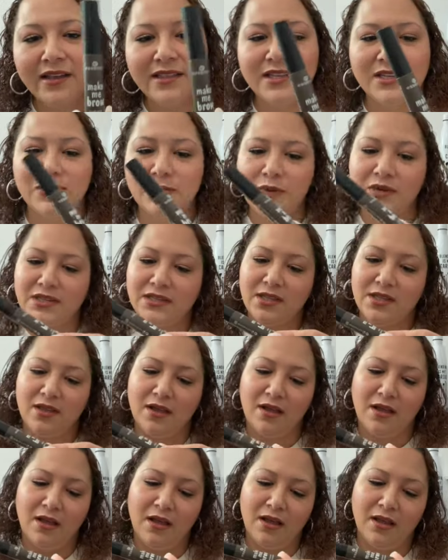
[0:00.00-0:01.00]
This one is in the
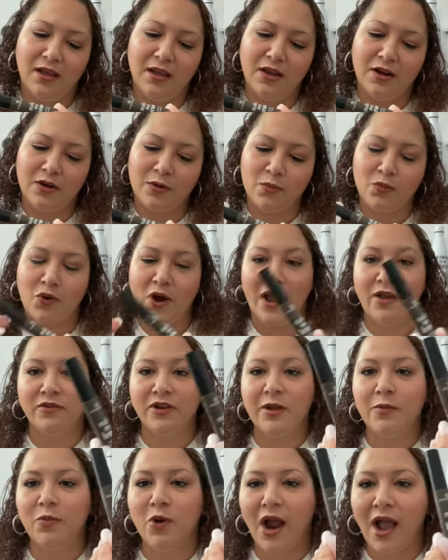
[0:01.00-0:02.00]
color Brownie
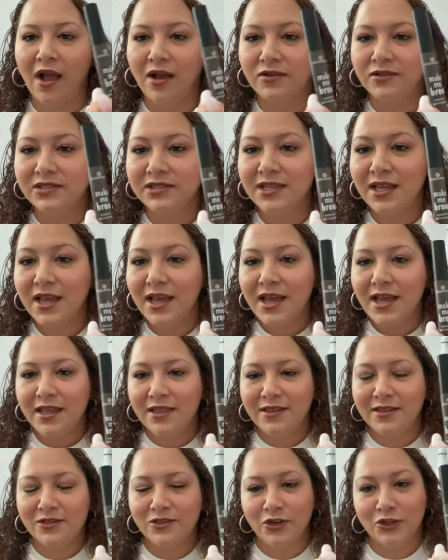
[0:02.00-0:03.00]
Brows.
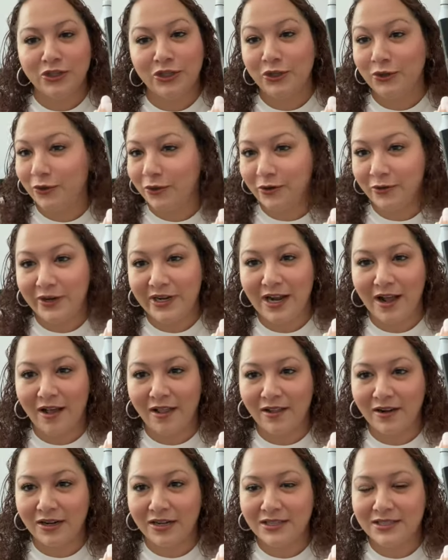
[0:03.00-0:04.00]
These are
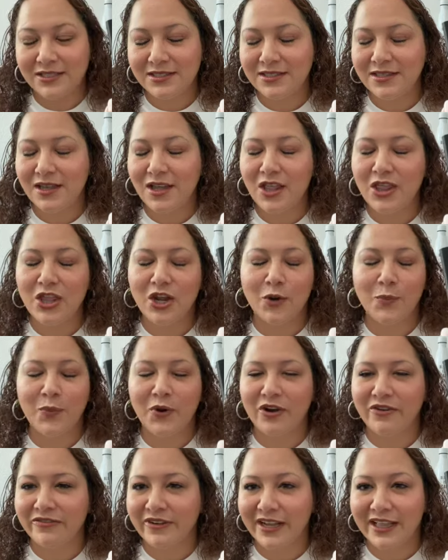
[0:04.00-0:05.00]
$2-3. They're
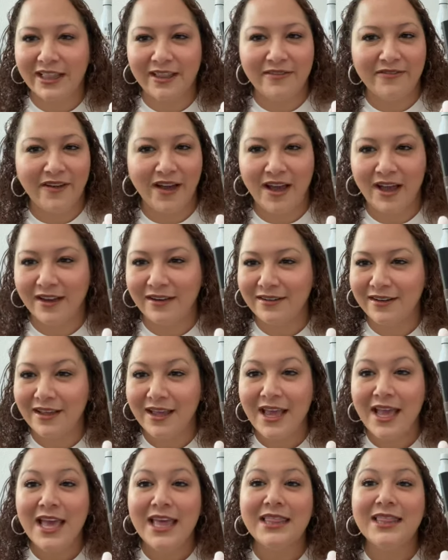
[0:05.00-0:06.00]
perfectly fine.
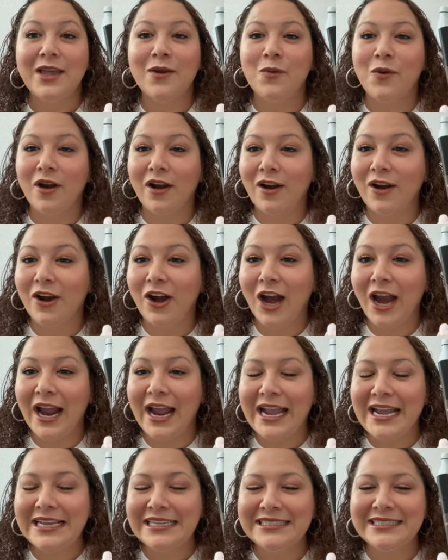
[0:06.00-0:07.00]
They work
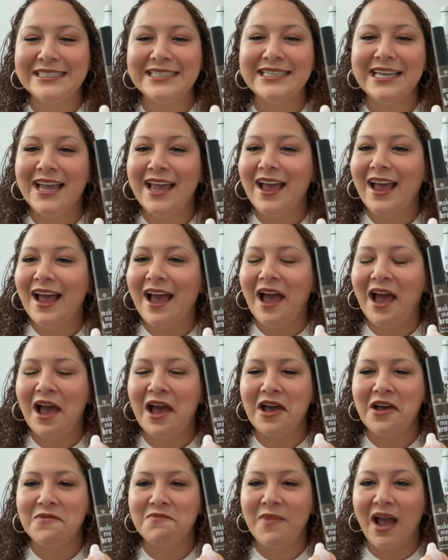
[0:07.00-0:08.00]
great.
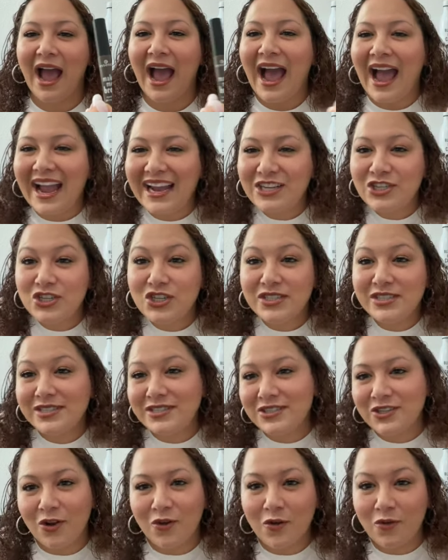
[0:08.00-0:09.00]
I just
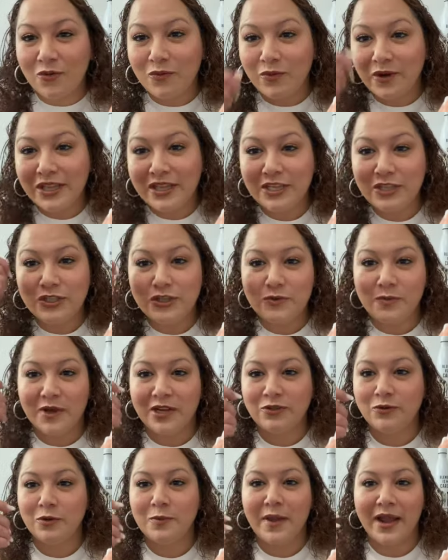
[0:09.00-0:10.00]
don't really do
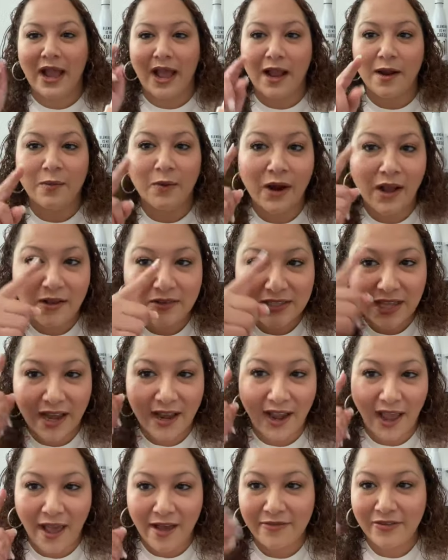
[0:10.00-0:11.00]
much with my eyebrows. I
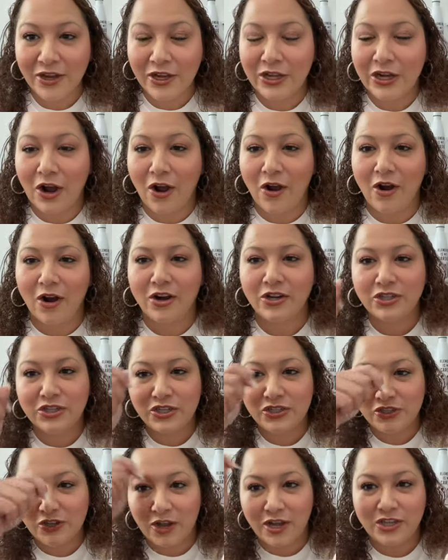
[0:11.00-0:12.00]
have a good arch,
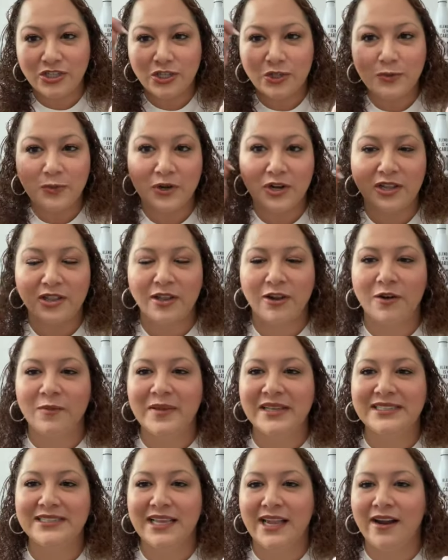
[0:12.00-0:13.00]
so I just put a little
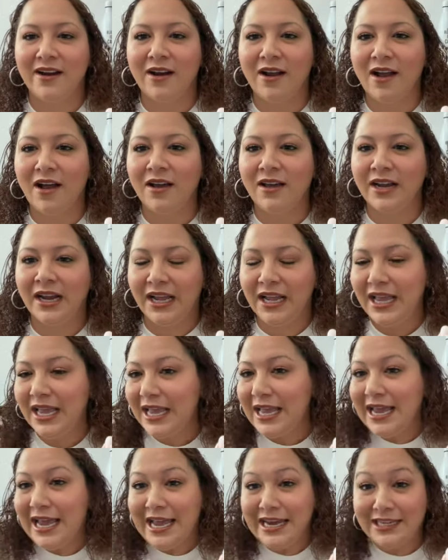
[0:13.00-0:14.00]
mascara on it
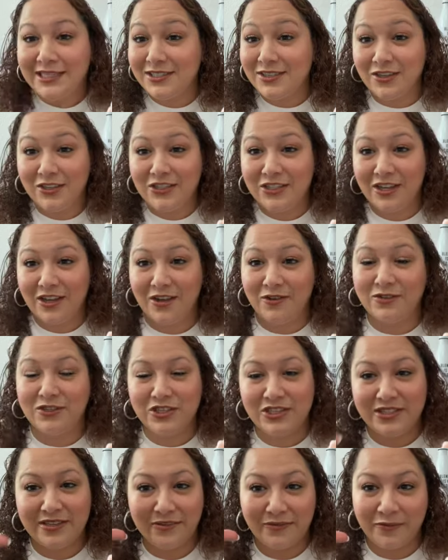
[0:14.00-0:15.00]
and it's good to go
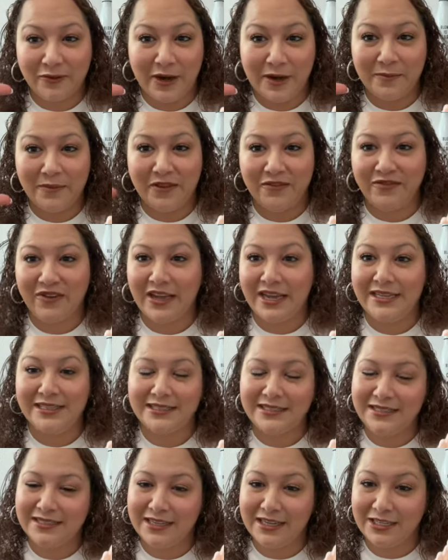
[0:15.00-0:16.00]
just to frame the
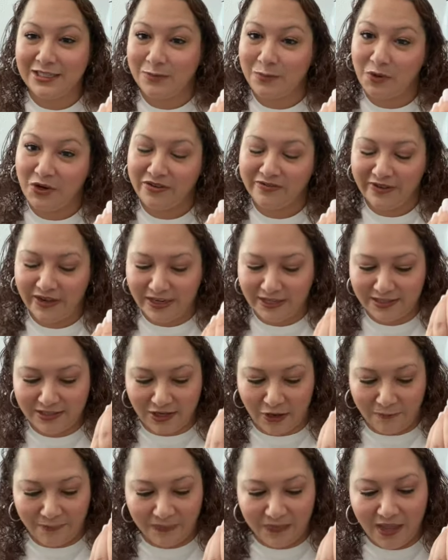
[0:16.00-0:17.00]
face. It's perfect.
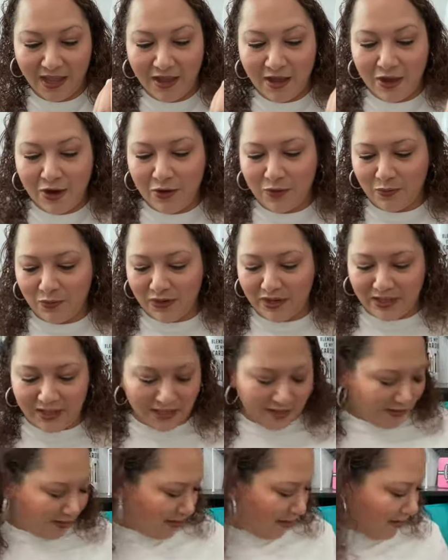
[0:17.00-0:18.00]
So really
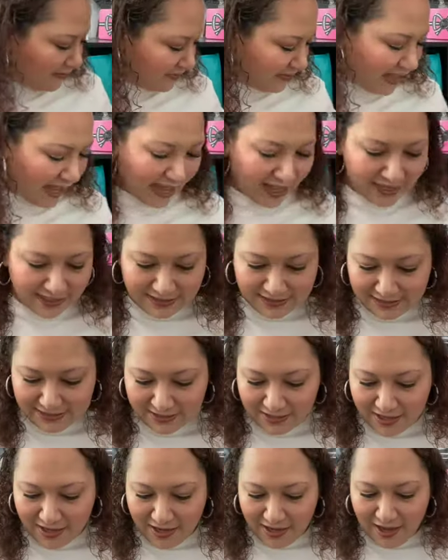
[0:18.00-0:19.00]
love that.
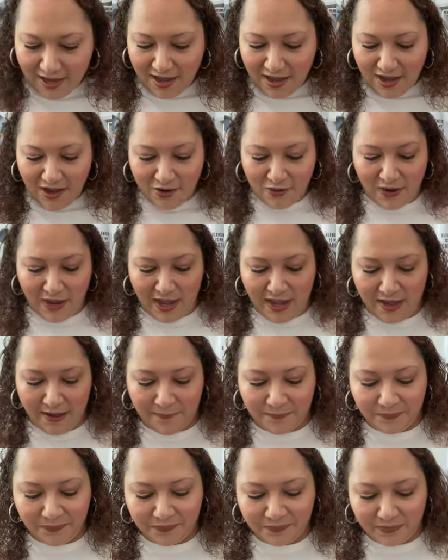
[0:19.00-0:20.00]
Okay,
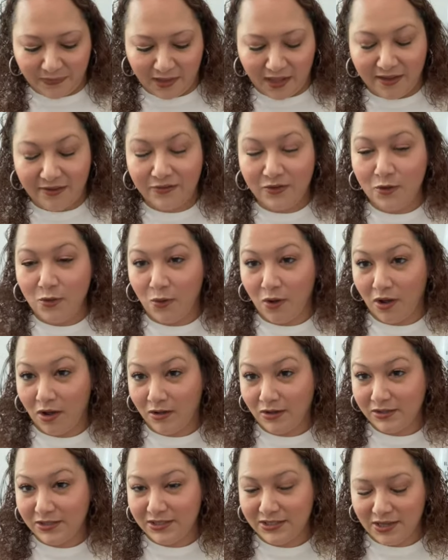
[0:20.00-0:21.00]
if you
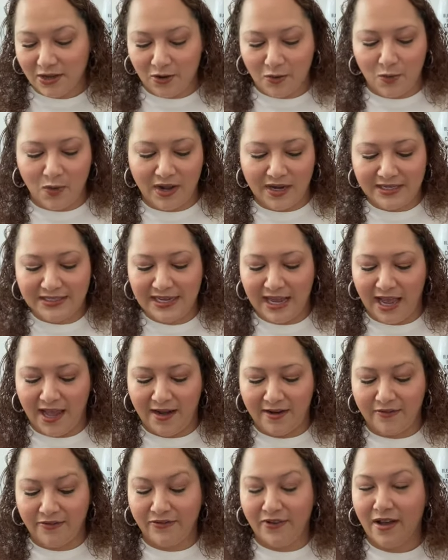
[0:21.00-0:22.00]
also wanted to add
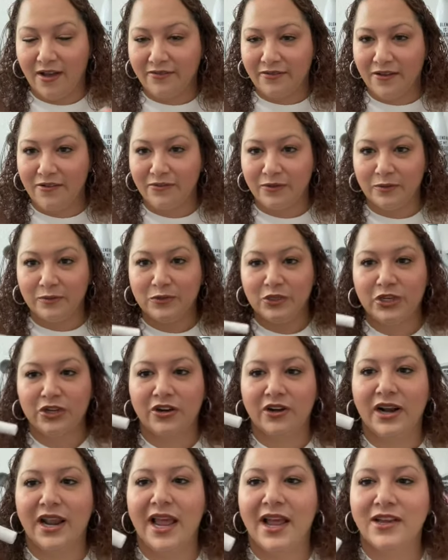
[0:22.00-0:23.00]
a va-va-voom to your
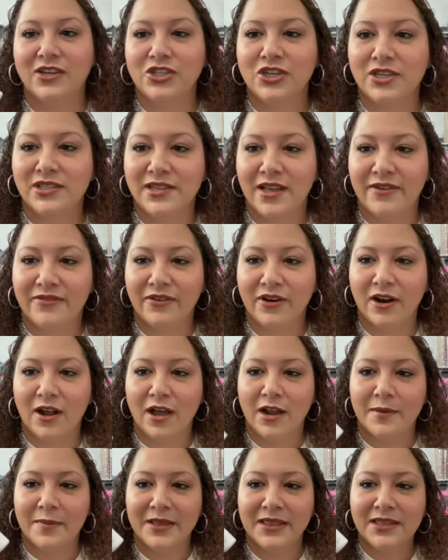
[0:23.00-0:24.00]
lashes, I forgot
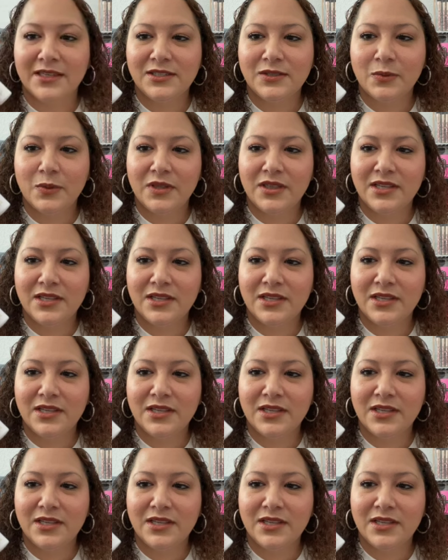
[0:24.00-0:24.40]
about this one.